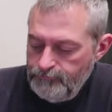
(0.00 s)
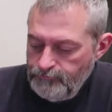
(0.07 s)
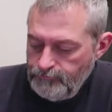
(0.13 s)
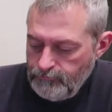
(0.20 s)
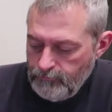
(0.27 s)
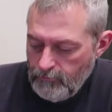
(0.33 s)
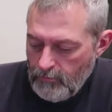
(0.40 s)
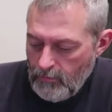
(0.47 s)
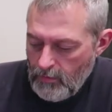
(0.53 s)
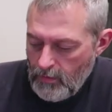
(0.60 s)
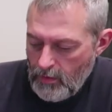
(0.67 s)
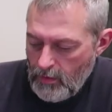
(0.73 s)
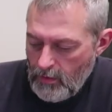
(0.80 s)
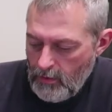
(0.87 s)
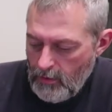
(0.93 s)

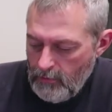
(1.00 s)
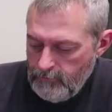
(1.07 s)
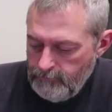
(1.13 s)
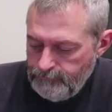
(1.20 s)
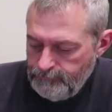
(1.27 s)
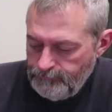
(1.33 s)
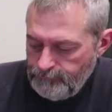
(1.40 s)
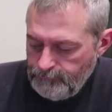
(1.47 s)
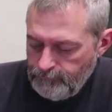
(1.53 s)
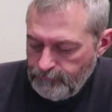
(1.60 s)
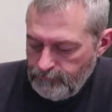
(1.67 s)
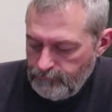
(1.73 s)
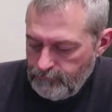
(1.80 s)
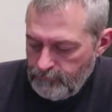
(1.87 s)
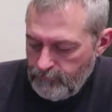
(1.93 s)

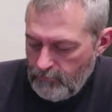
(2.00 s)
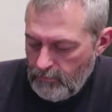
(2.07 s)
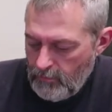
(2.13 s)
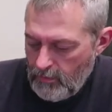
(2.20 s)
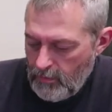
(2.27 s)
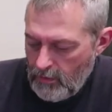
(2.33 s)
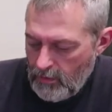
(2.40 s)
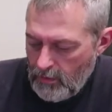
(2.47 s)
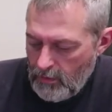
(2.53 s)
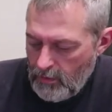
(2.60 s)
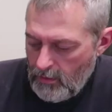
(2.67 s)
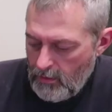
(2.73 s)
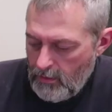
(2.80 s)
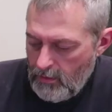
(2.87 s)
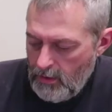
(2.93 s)

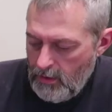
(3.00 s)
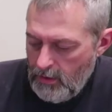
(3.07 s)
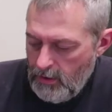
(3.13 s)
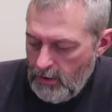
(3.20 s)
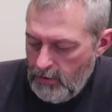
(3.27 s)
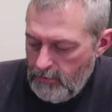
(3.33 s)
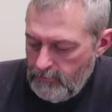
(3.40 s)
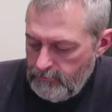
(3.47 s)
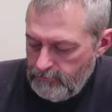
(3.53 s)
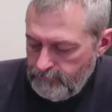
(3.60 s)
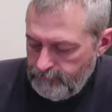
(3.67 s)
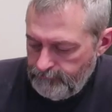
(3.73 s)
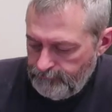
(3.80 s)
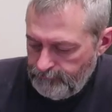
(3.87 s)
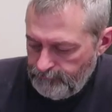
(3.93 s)

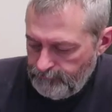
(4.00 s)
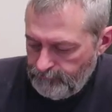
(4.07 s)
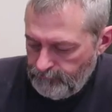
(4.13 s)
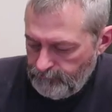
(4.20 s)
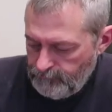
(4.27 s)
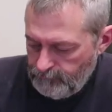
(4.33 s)
The person shown says nothing.